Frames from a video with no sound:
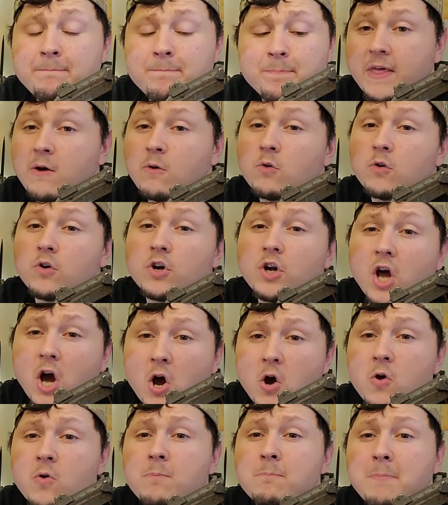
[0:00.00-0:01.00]
There are
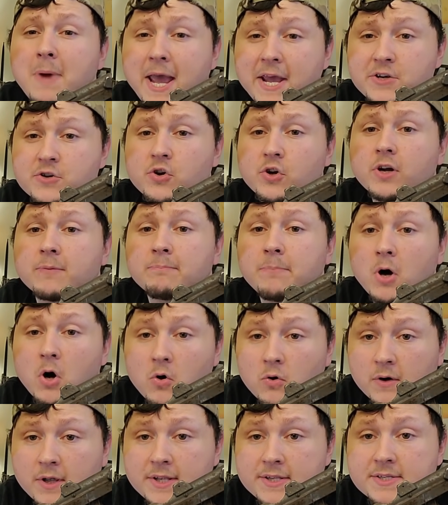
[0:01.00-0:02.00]
no major
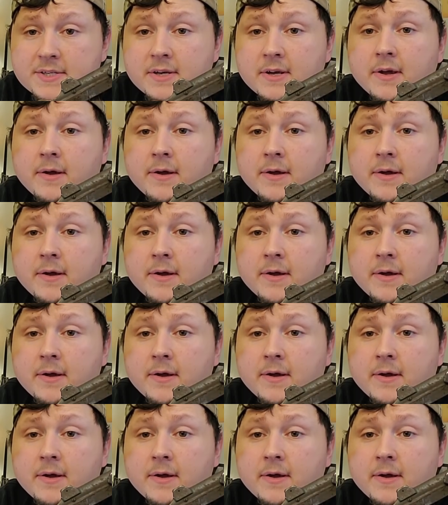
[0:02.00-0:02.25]
components